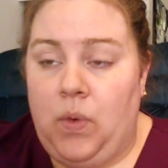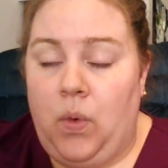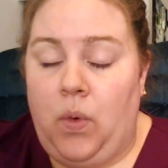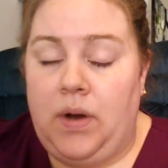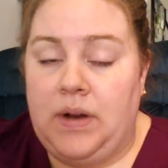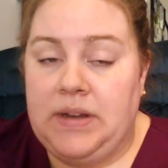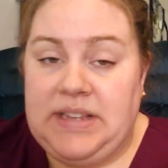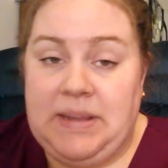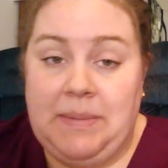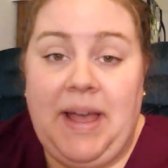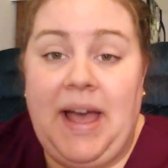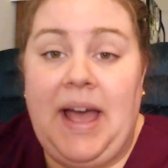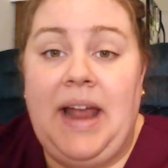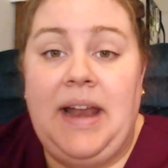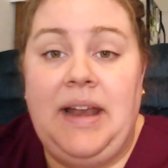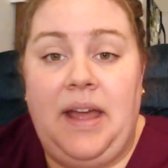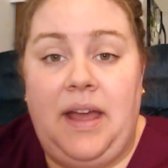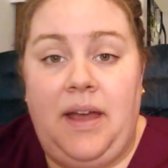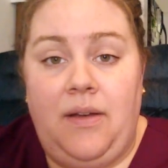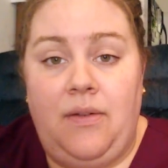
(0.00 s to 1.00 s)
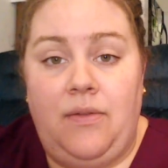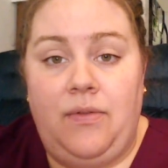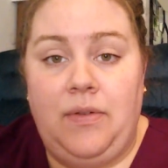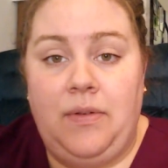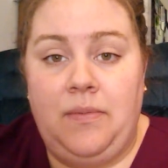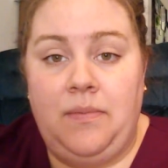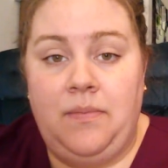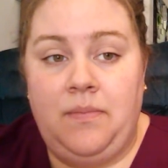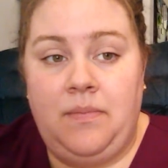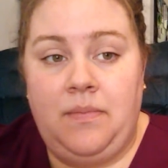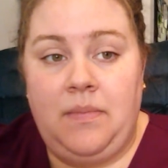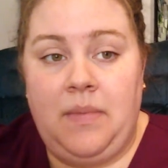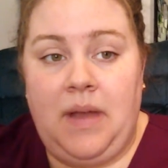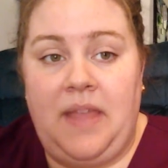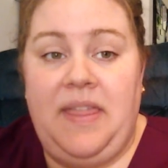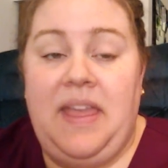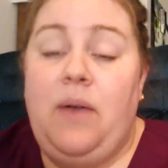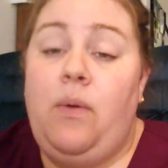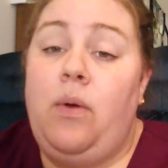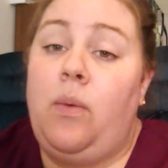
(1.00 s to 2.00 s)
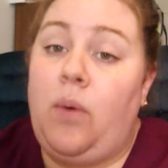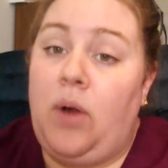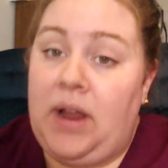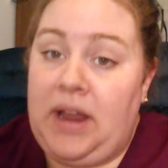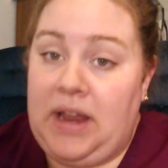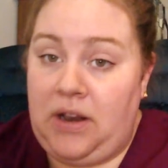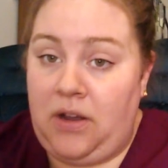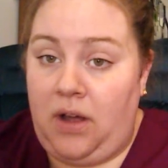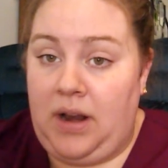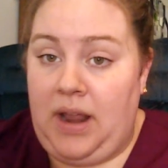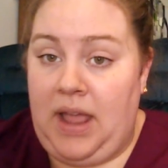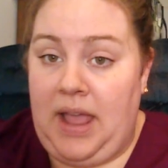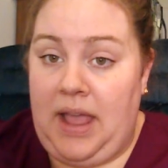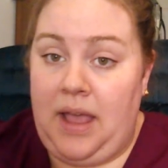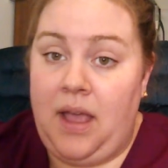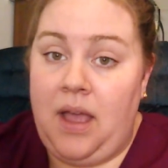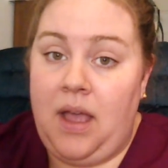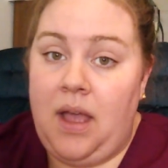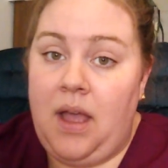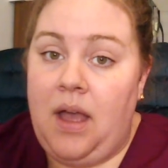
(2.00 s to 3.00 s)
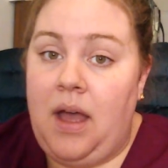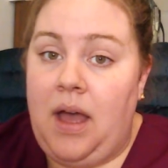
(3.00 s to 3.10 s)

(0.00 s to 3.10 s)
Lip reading: or some kind of, I think we're working on a